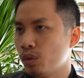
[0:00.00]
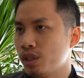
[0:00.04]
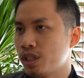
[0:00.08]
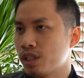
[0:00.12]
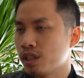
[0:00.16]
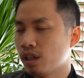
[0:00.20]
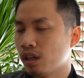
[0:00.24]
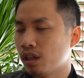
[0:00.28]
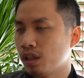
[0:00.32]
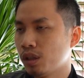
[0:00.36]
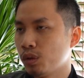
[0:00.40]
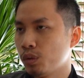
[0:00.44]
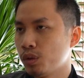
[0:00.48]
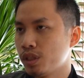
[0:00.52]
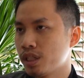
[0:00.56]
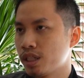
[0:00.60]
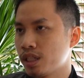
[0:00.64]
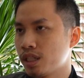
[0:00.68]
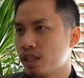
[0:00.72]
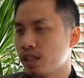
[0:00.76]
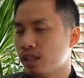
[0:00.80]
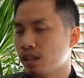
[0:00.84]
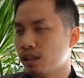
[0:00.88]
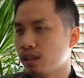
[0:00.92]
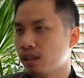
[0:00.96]
We saw it was
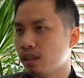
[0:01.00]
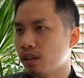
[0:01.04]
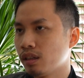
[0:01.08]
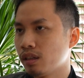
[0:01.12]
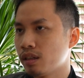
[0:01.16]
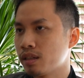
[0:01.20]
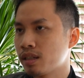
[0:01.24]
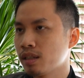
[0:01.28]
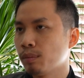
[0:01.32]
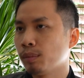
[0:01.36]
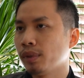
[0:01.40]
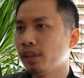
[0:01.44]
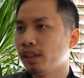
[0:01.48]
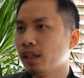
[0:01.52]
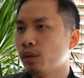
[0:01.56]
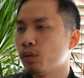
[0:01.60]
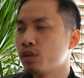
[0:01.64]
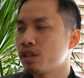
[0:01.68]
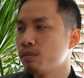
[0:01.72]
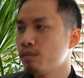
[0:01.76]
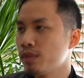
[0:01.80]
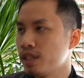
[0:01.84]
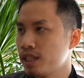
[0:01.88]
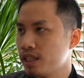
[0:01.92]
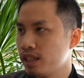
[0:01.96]
something that
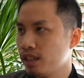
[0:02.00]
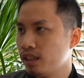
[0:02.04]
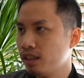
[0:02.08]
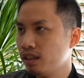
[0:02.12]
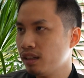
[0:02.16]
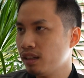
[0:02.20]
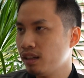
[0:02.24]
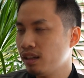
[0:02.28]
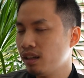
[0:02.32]
was missing.